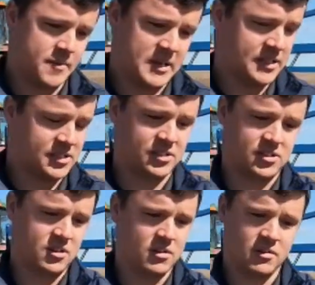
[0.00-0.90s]
I mean, this is
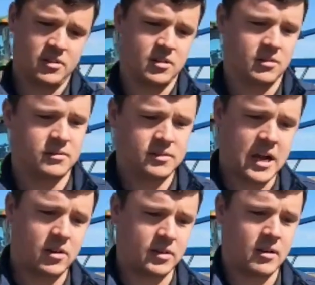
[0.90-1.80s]
your your
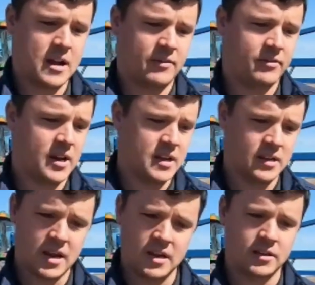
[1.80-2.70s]
talc and
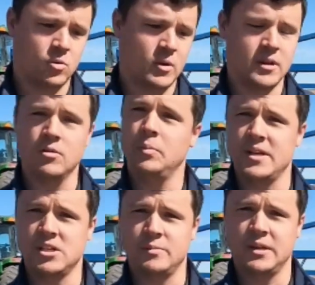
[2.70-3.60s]
graphite 80-20
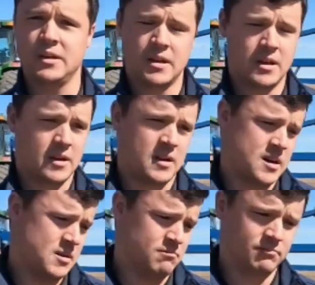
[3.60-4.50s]
replacement.
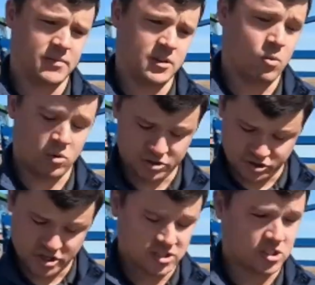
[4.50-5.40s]
Um, you know, works
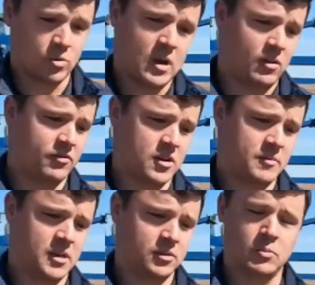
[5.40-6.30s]
just as well
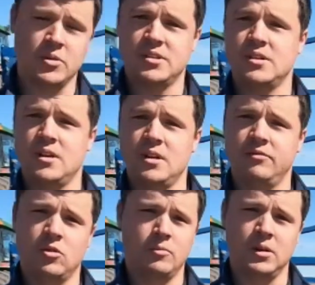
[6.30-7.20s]
from a lubricity and
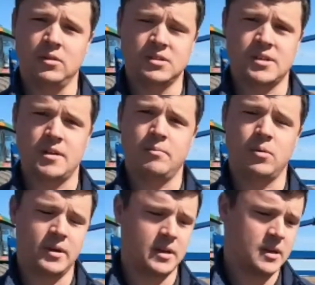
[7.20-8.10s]
flowability
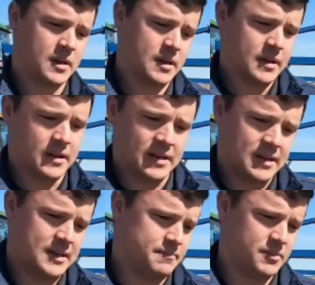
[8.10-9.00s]
standpoint.
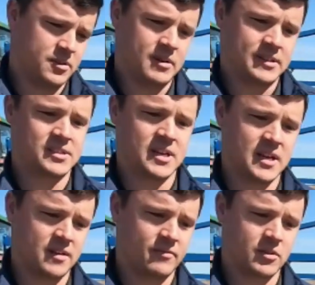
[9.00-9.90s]
Uh, you know, I'd
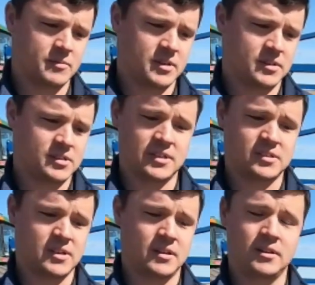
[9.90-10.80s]
say from a seed
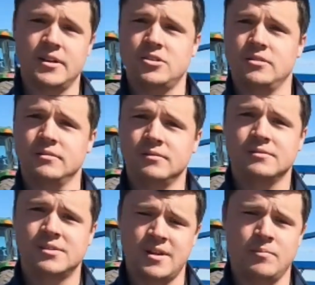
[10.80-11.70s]
singulation
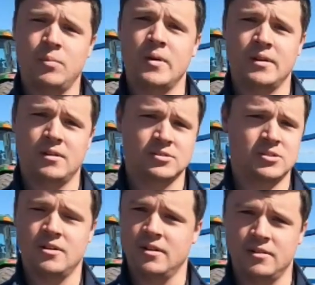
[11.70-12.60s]
standpoint also
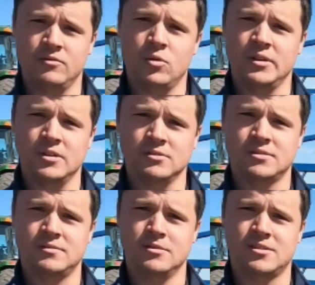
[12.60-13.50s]
you're going to avoid
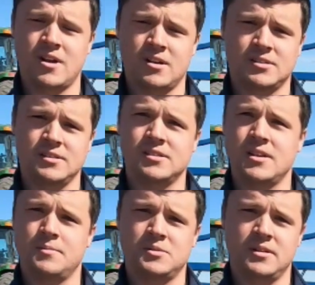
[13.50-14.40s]
those those costly
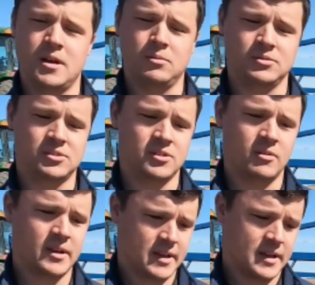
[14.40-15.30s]
skips and doubles
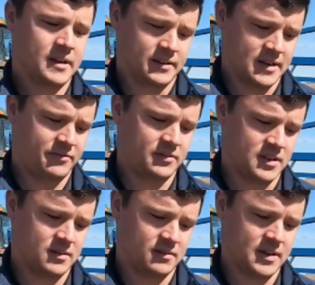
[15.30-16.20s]
so
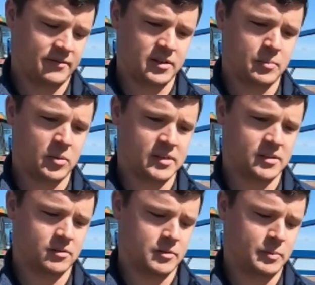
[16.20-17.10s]
definitely definitely a
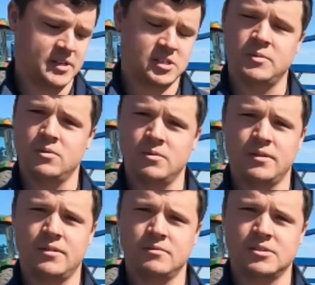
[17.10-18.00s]
replacement
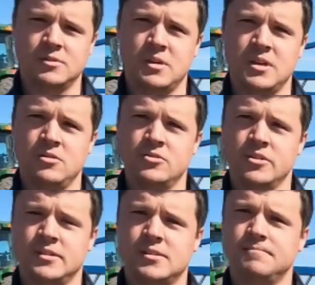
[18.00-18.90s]
with with some key nutrients